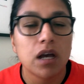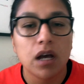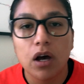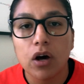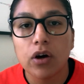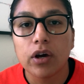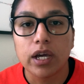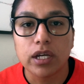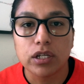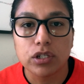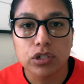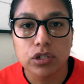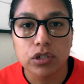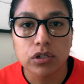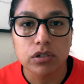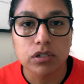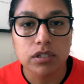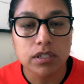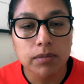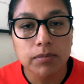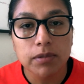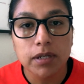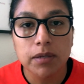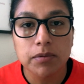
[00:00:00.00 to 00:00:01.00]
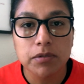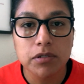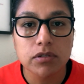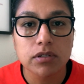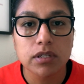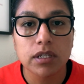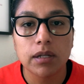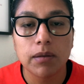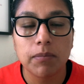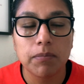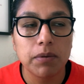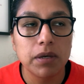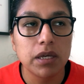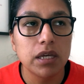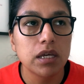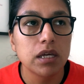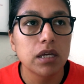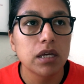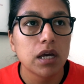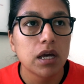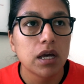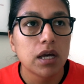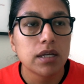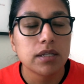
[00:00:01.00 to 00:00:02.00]
Okay, sure, sometimes there's going to
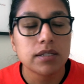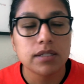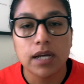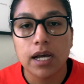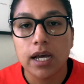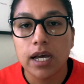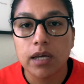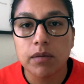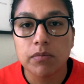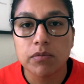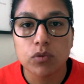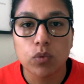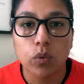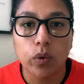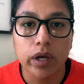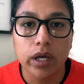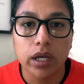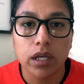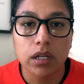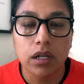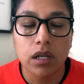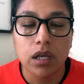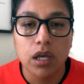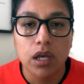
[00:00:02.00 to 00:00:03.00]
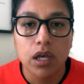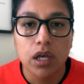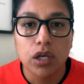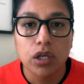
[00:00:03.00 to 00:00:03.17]
be times when